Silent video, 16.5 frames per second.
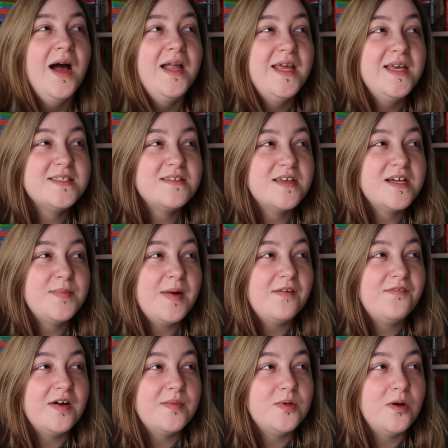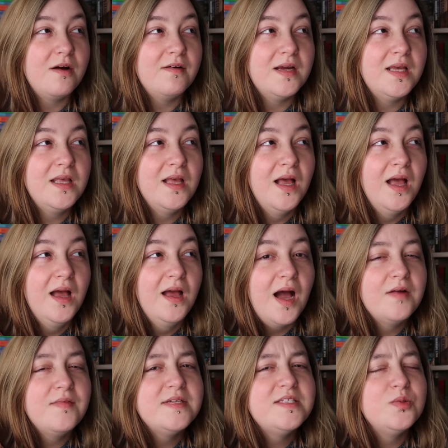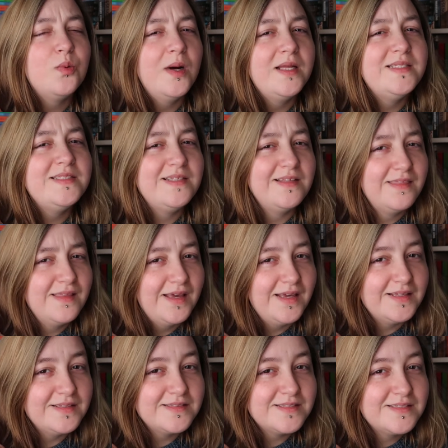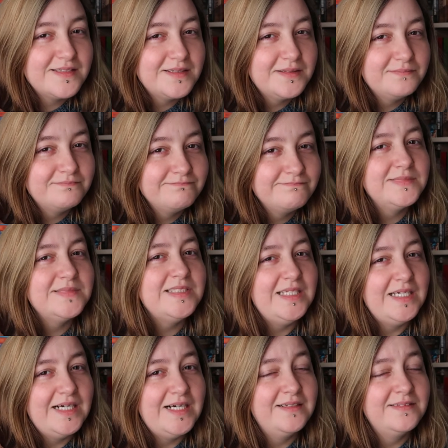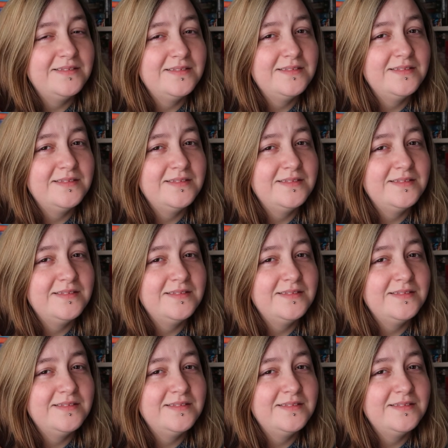And oh, here's the thing about February, I read 20 things. Yeah.